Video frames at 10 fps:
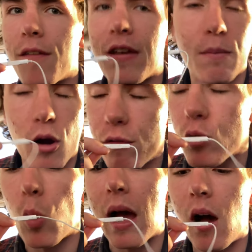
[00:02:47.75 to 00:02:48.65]
He moves
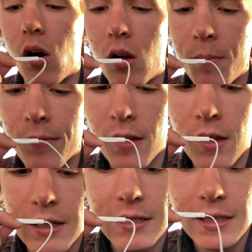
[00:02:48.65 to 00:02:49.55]
well.
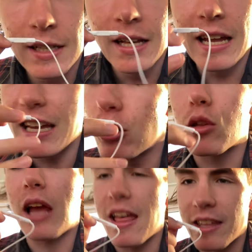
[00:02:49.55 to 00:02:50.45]

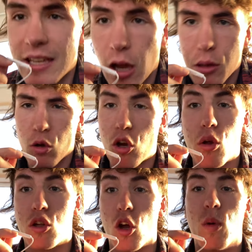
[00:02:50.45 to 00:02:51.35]
I think he also
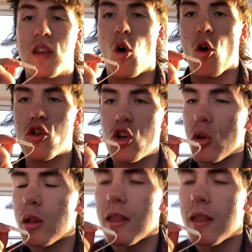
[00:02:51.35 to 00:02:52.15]
goes good with the orange juice.